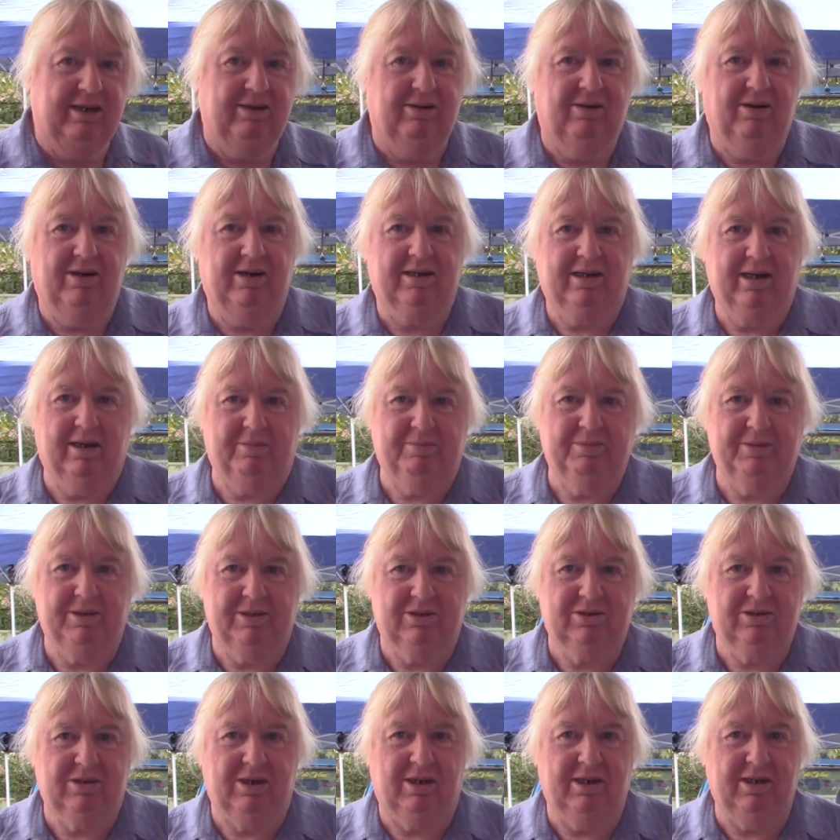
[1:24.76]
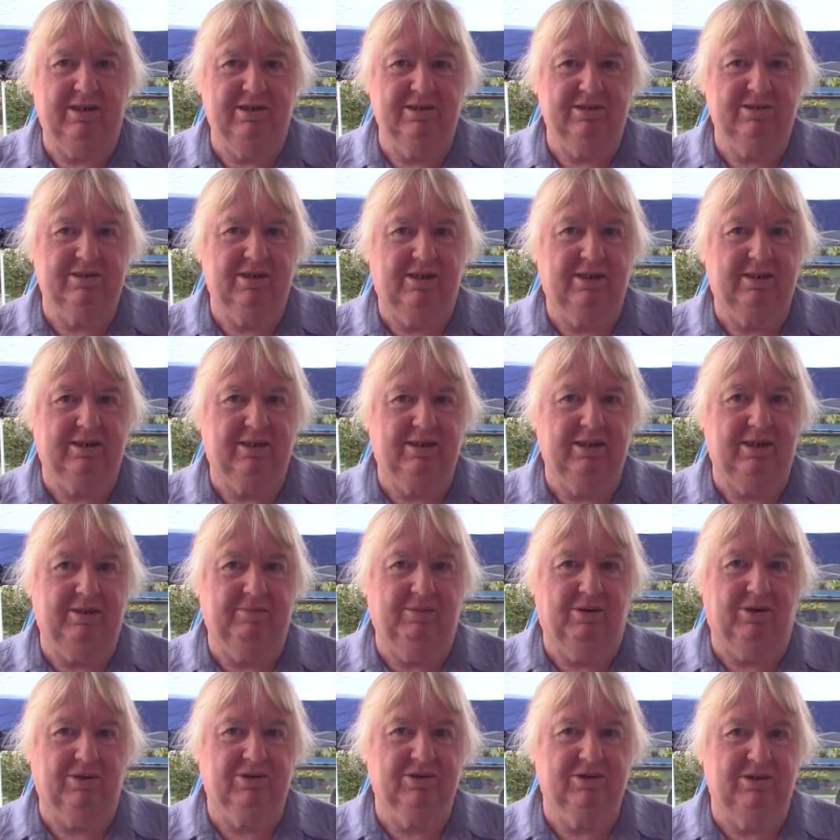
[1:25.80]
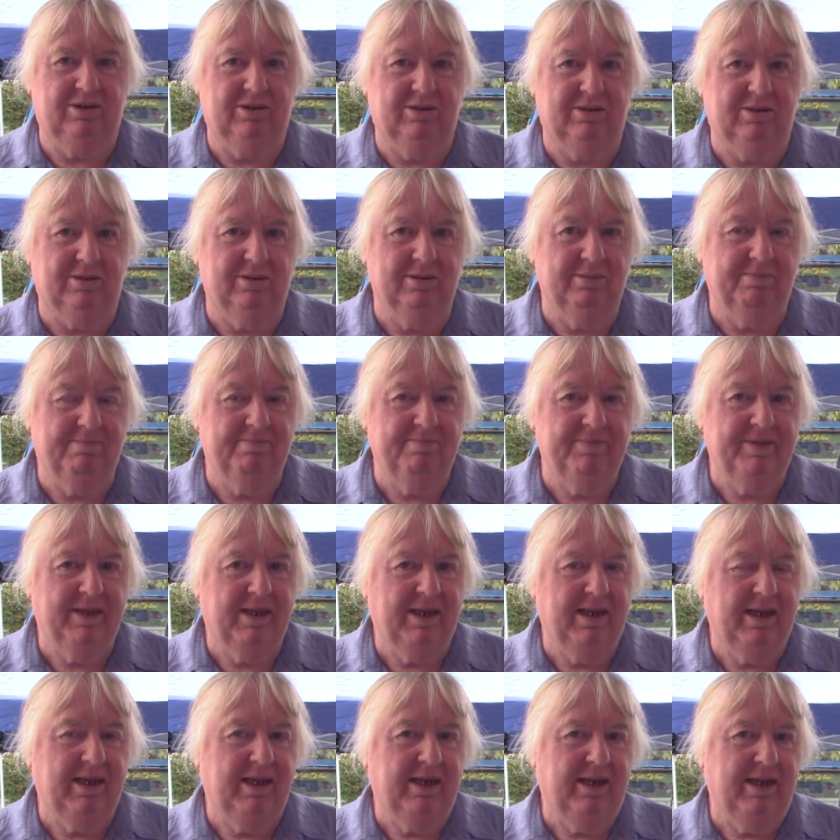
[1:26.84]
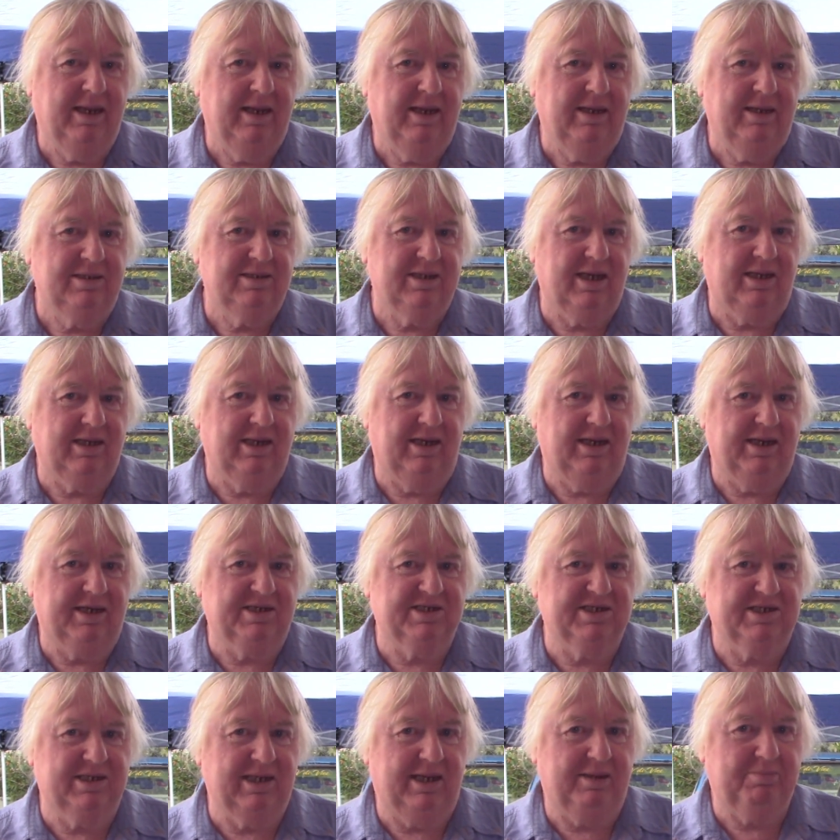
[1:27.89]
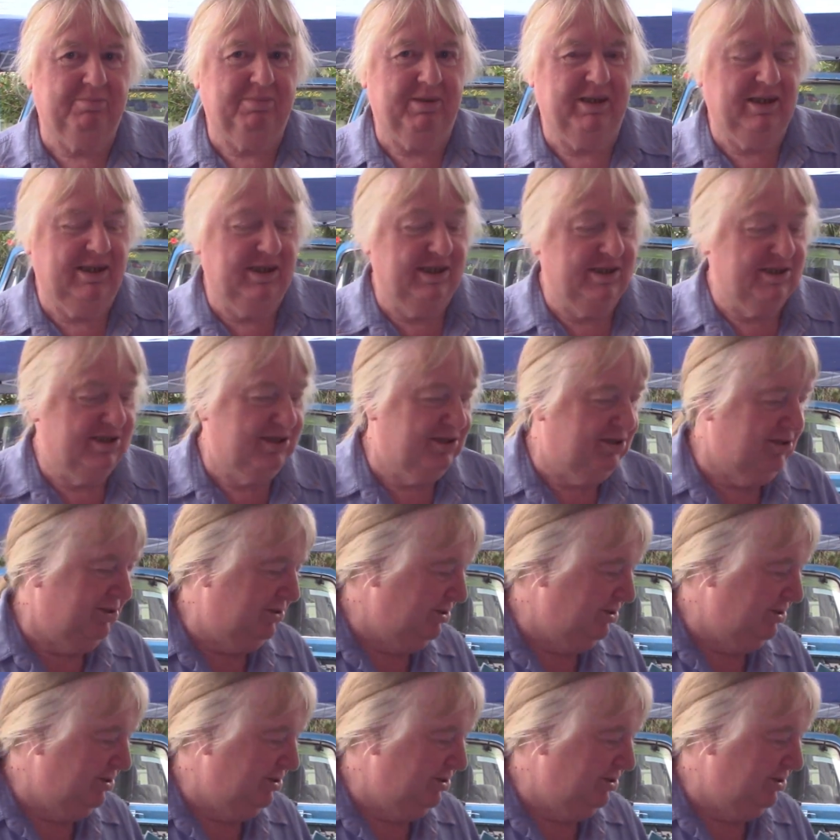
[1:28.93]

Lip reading: here on a couple of trolleys, gearbox and all. So the next step is